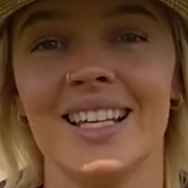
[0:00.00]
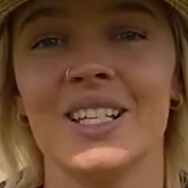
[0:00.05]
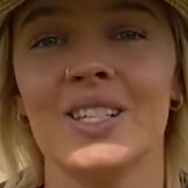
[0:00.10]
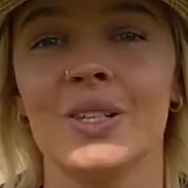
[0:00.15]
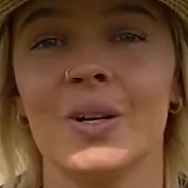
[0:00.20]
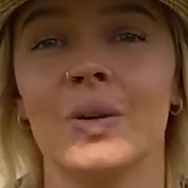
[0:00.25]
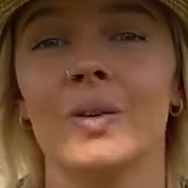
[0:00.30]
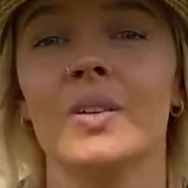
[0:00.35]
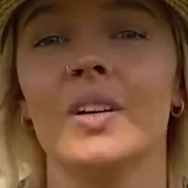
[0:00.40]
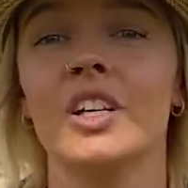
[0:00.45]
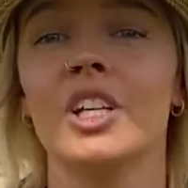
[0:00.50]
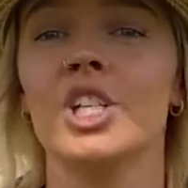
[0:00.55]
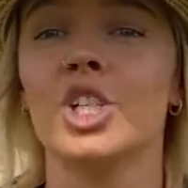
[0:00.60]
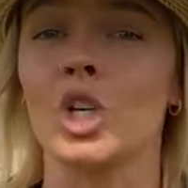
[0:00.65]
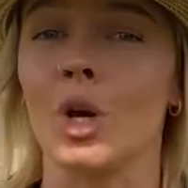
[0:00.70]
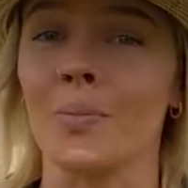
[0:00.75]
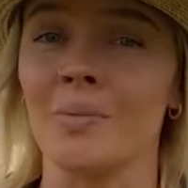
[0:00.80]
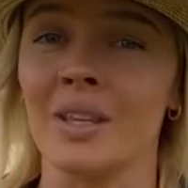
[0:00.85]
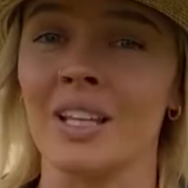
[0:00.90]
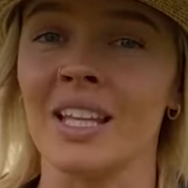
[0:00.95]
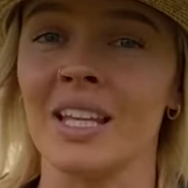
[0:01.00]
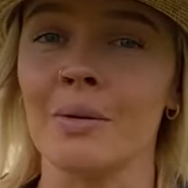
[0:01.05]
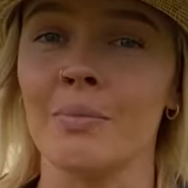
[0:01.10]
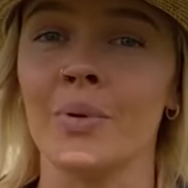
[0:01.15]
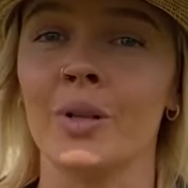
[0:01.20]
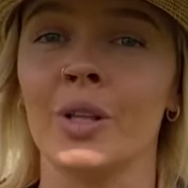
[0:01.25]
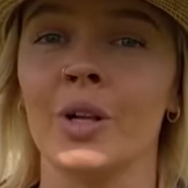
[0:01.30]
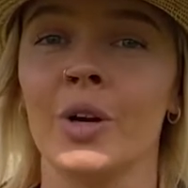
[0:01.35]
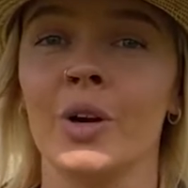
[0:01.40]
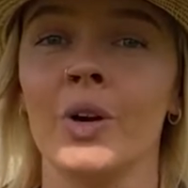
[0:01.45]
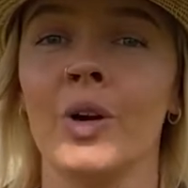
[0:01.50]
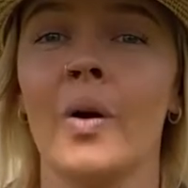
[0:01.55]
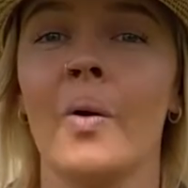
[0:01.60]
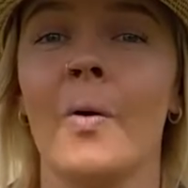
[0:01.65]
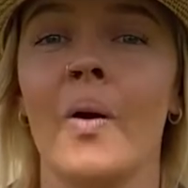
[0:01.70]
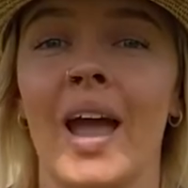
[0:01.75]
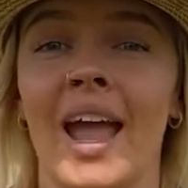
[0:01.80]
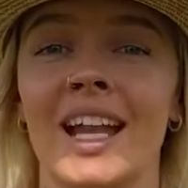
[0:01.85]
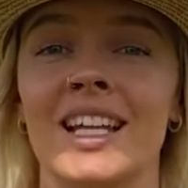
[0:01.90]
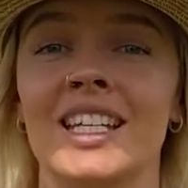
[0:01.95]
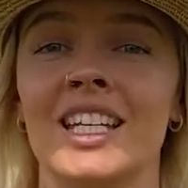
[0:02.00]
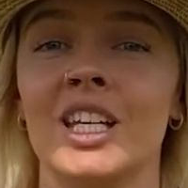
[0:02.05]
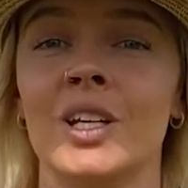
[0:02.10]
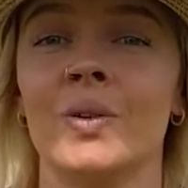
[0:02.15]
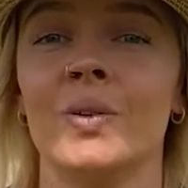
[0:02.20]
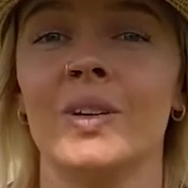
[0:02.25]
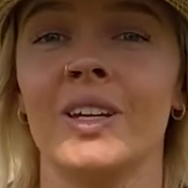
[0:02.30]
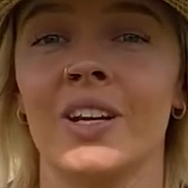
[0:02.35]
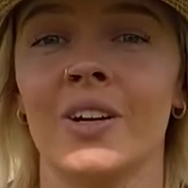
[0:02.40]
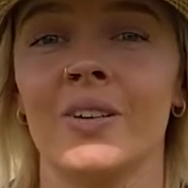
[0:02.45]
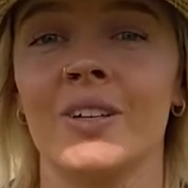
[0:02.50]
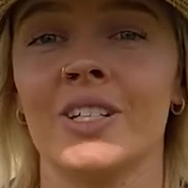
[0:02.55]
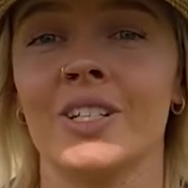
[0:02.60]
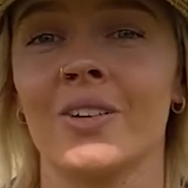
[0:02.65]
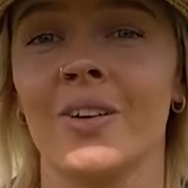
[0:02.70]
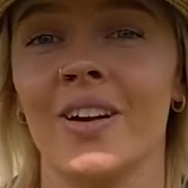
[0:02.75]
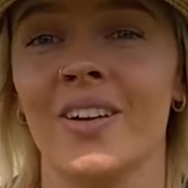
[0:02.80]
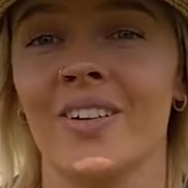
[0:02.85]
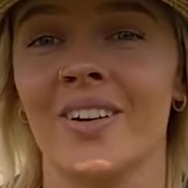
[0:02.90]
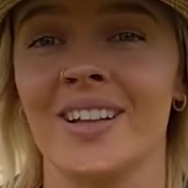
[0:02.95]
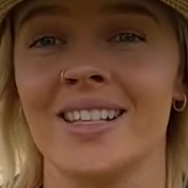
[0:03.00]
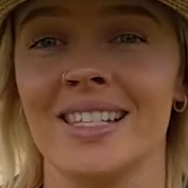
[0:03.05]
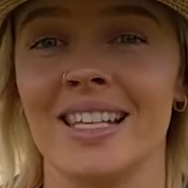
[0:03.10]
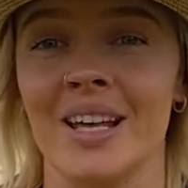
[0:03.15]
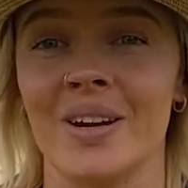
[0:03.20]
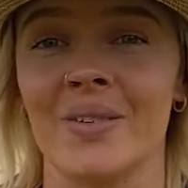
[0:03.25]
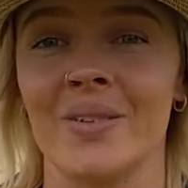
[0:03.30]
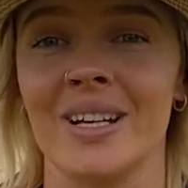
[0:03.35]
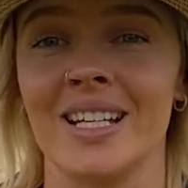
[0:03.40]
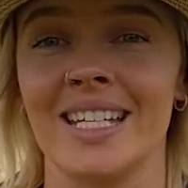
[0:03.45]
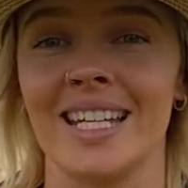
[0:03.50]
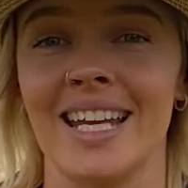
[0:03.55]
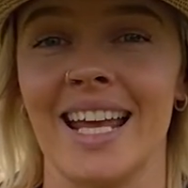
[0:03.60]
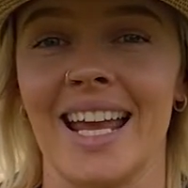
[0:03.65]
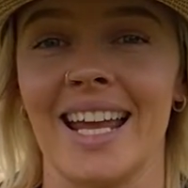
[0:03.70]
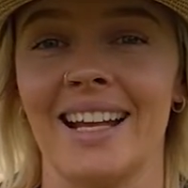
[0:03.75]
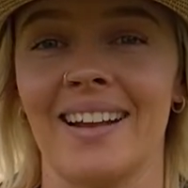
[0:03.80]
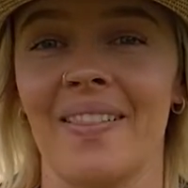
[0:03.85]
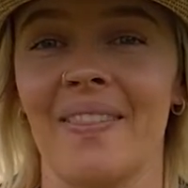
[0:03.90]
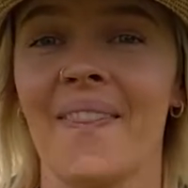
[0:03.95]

So, shop the link below or head to your nearest Greg Grant saddlery today.